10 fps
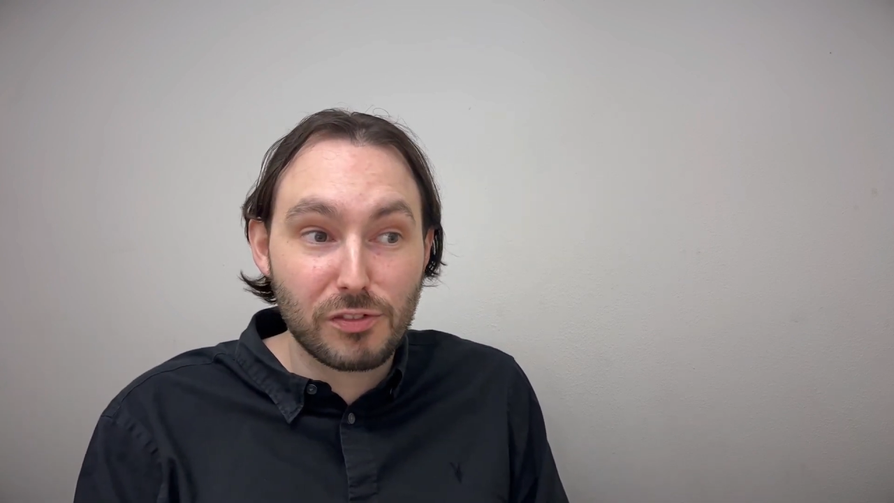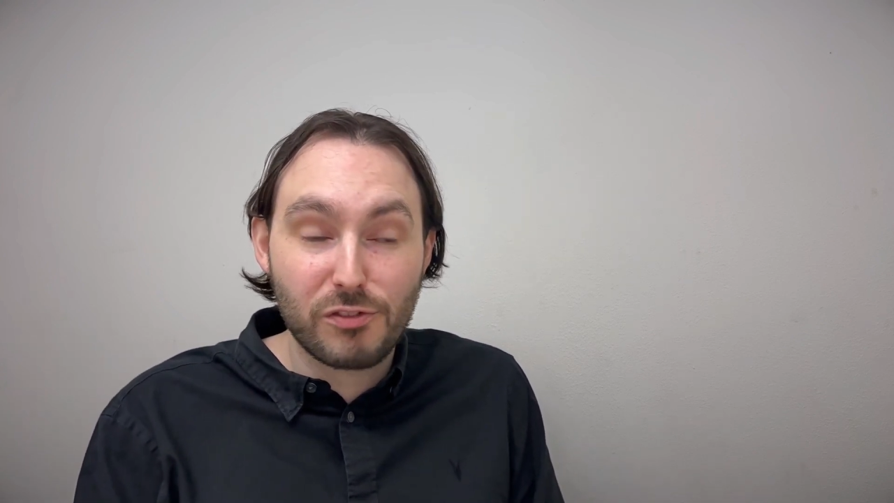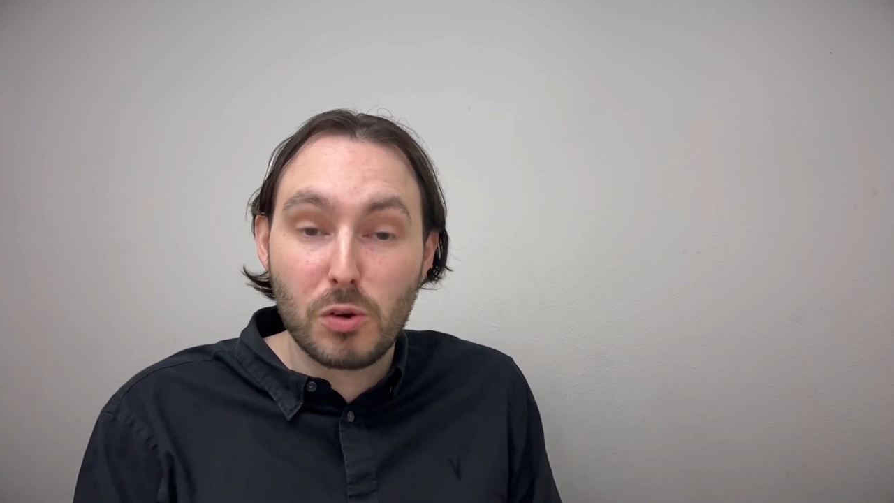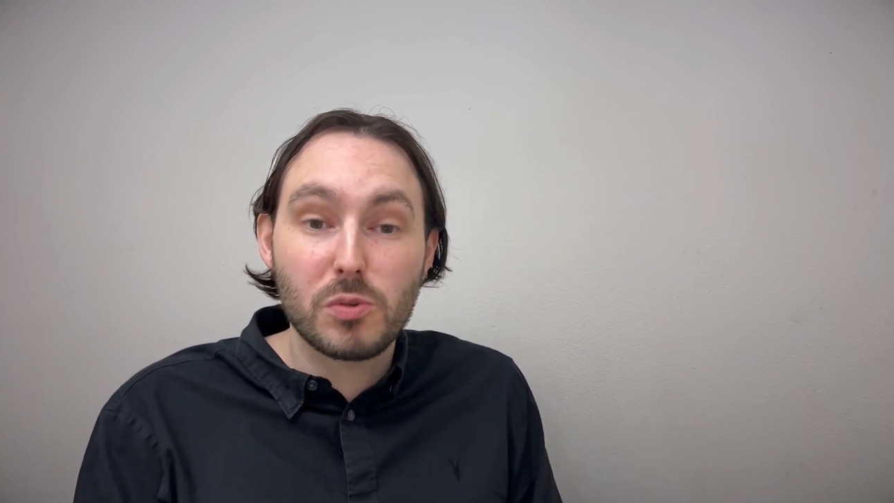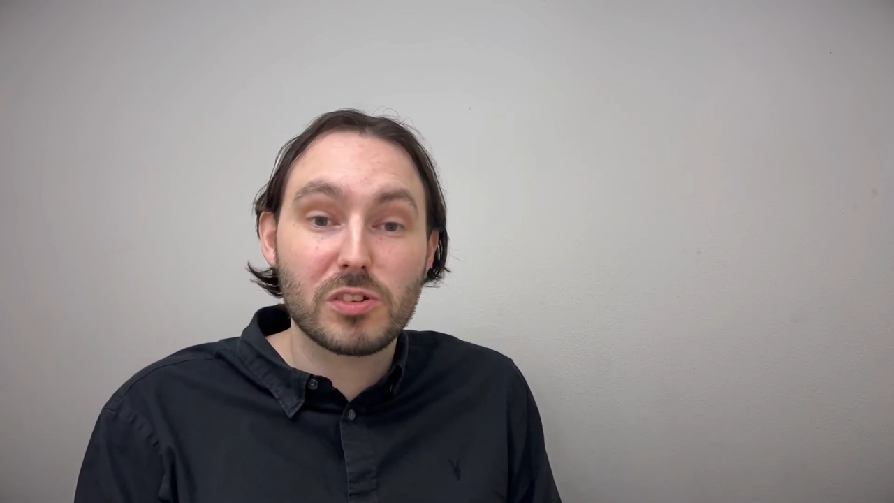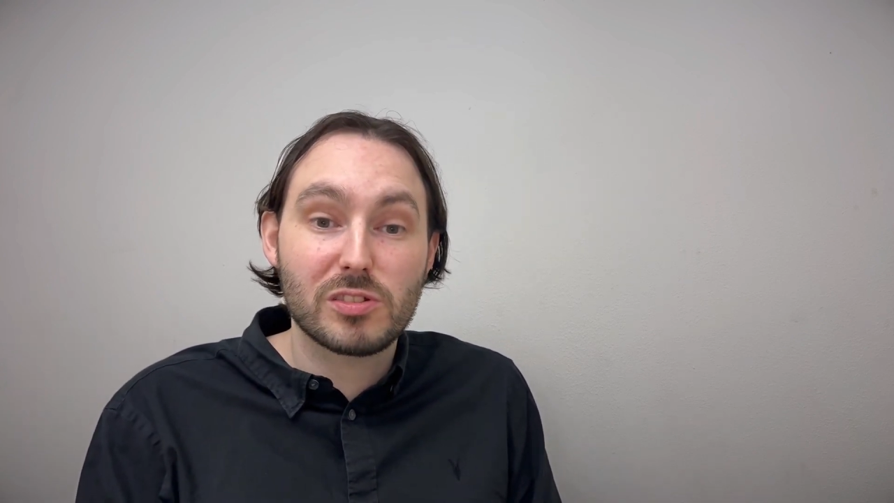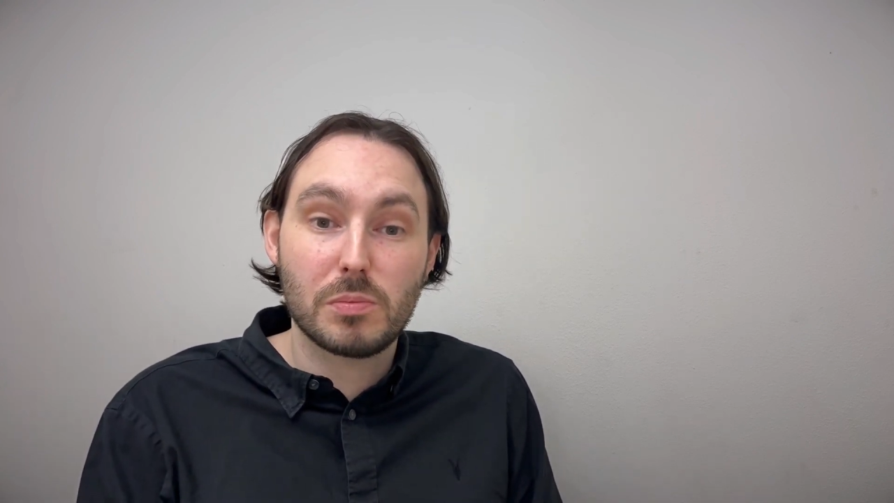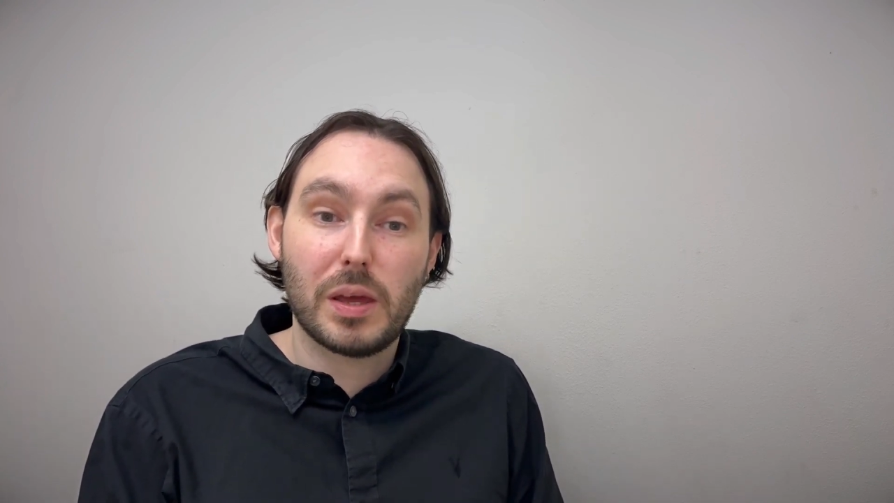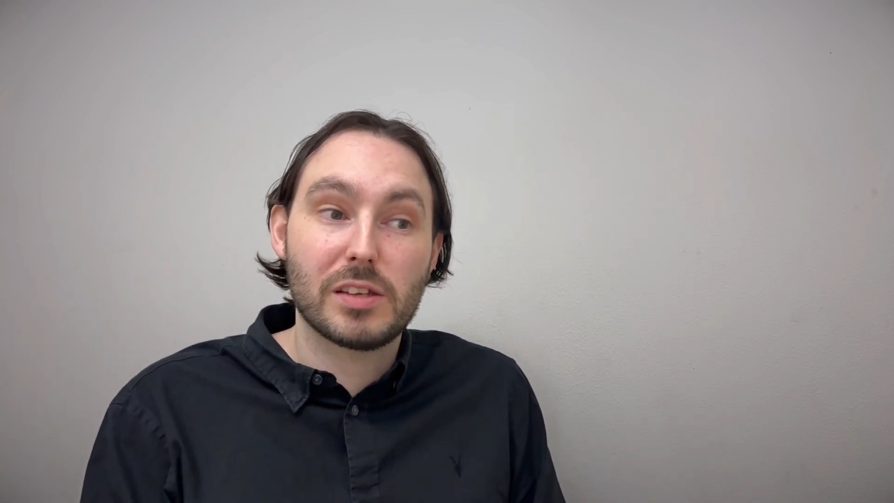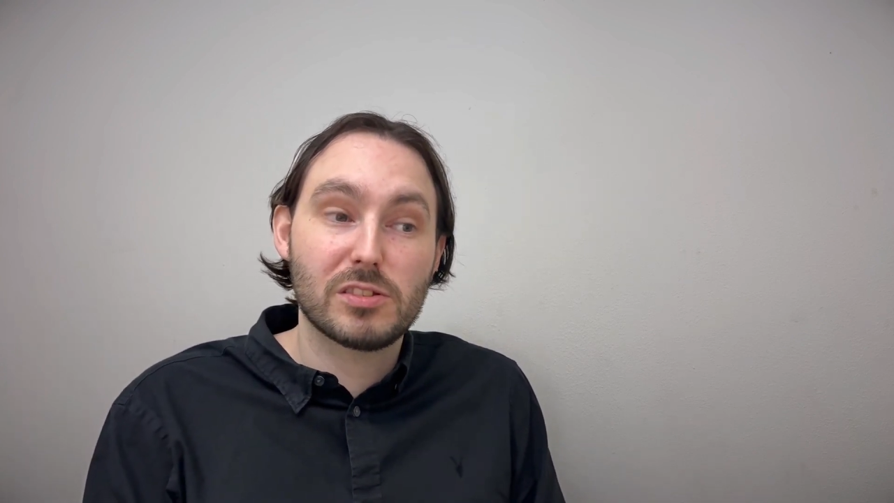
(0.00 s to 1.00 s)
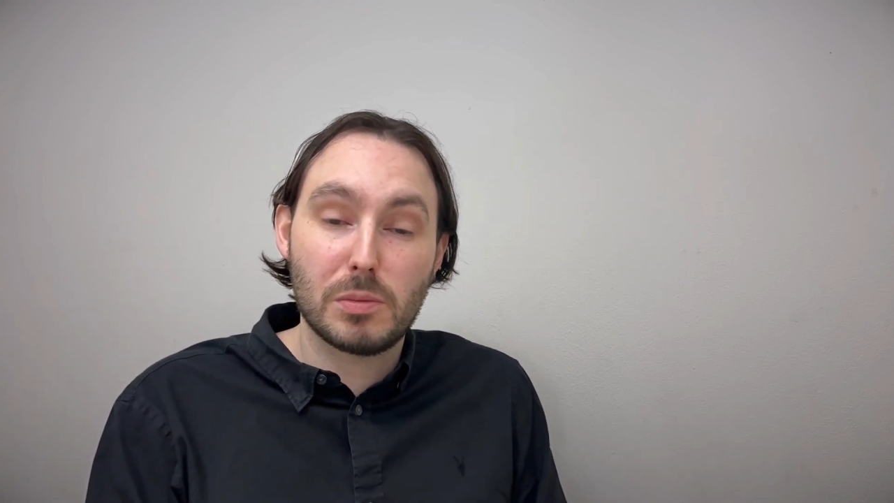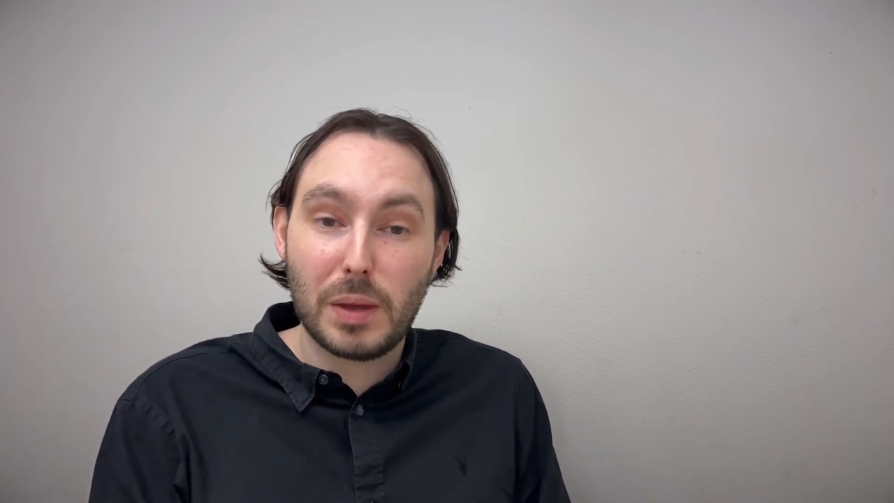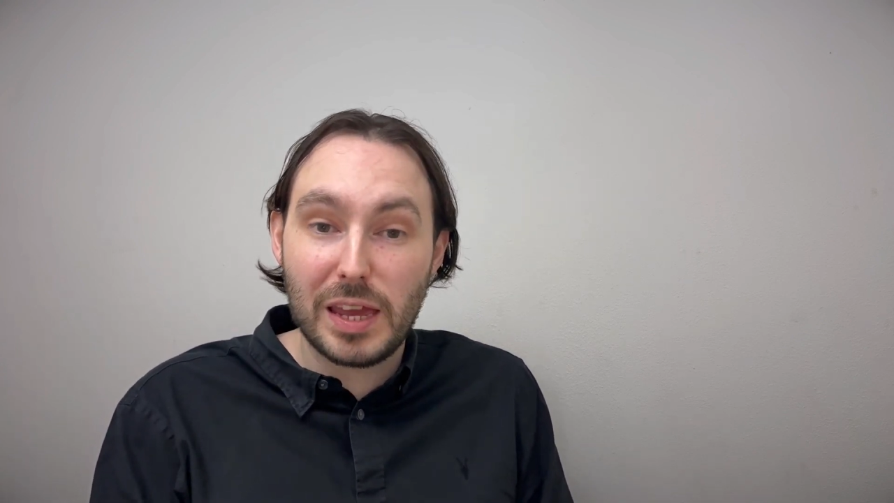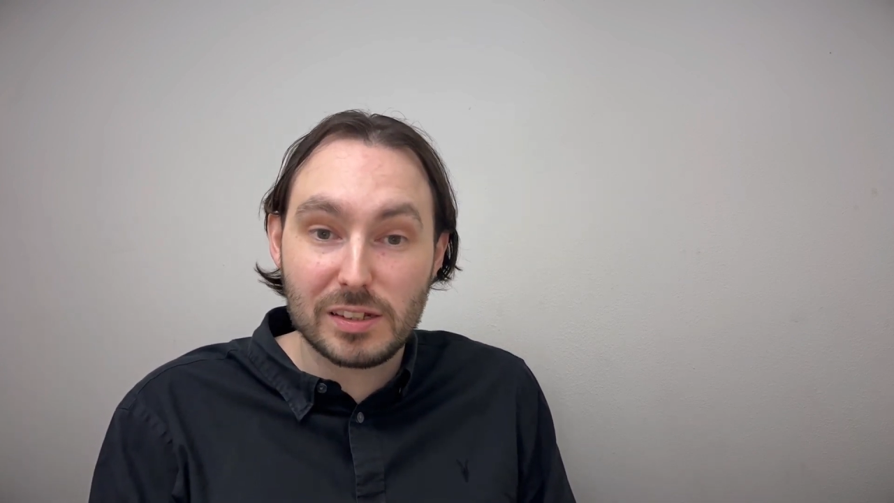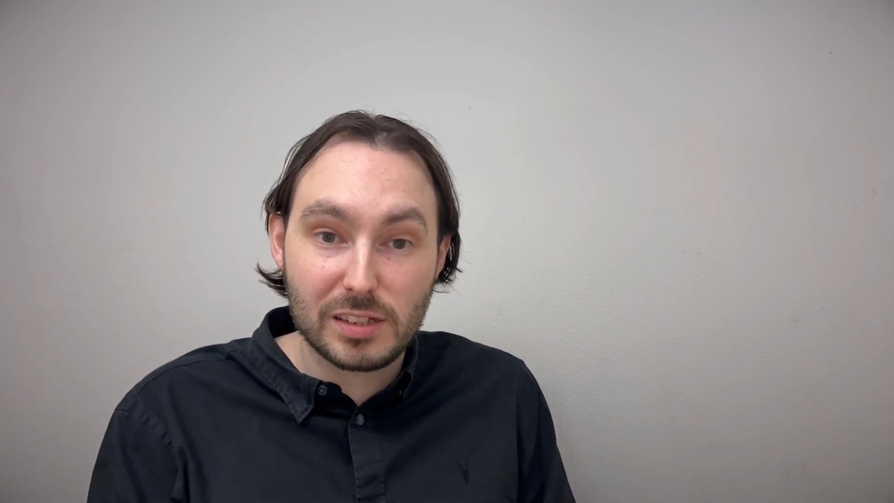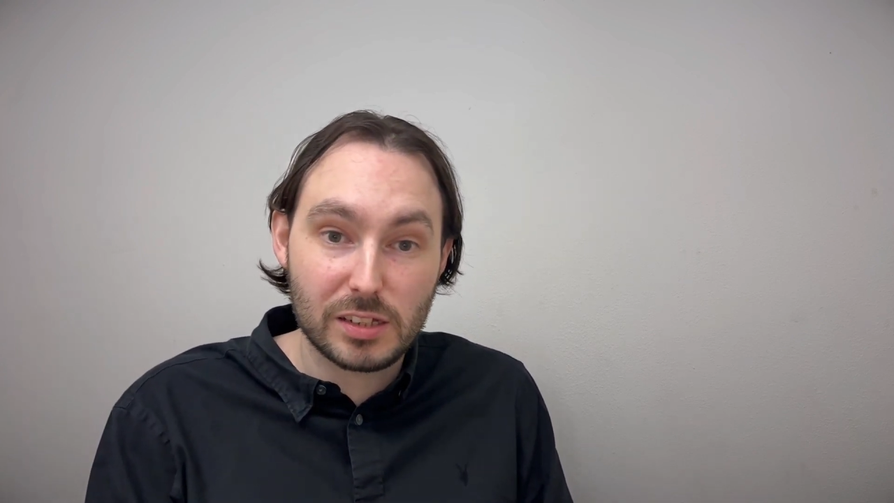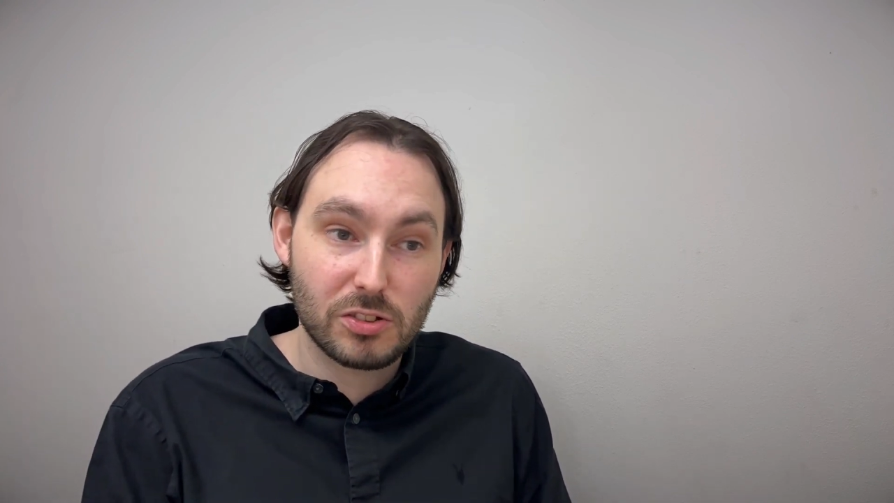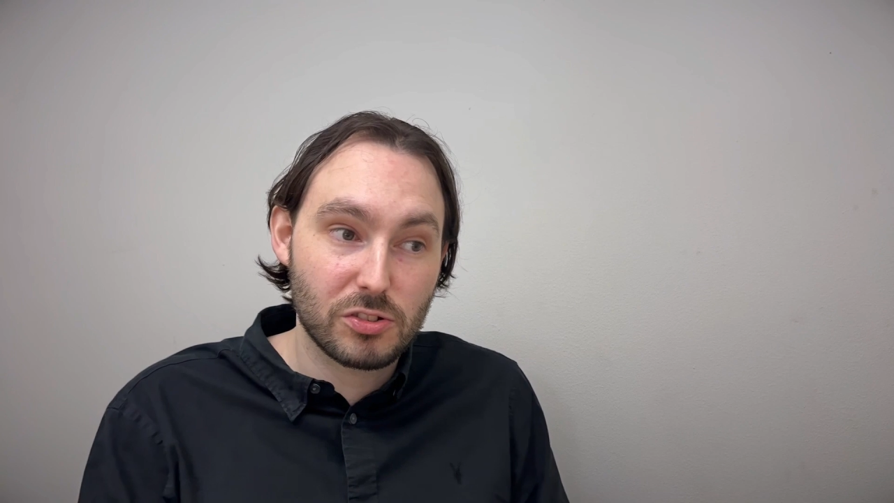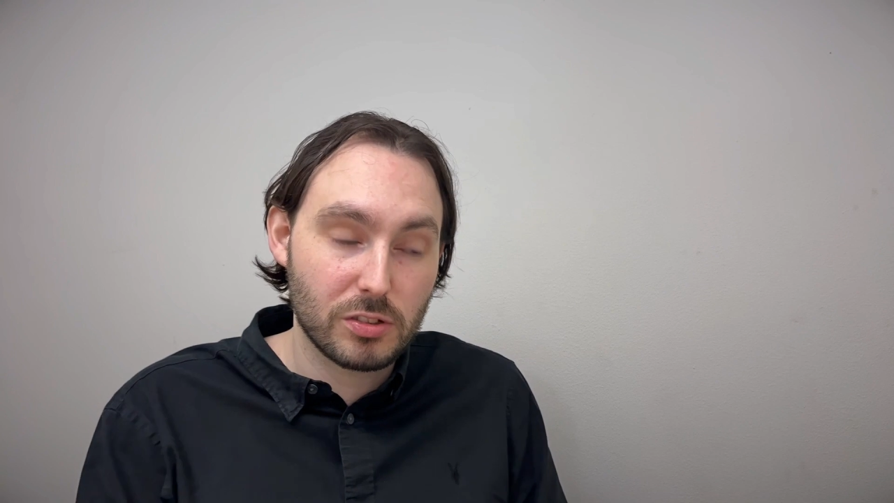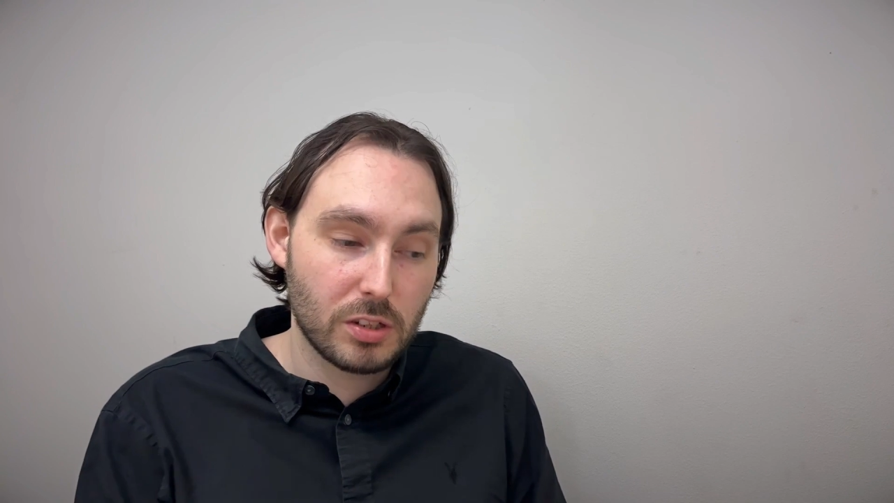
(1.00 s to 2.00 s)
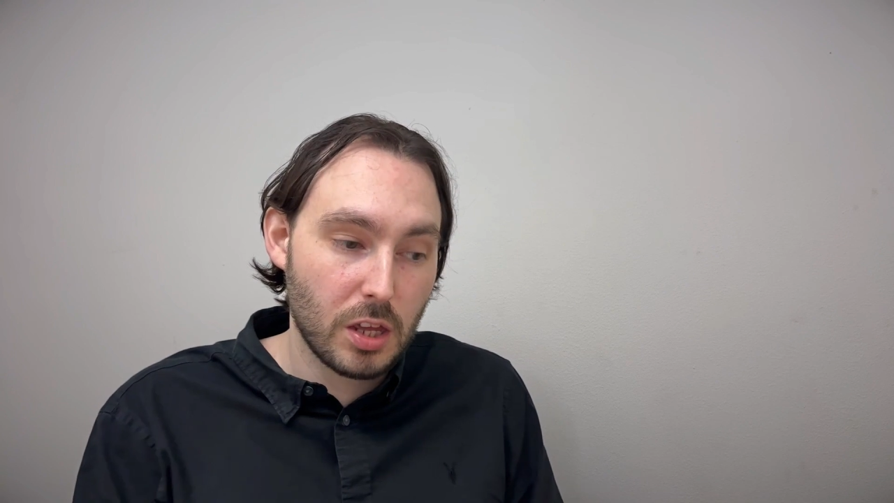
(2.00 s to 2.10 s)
focus the best, to pay attention,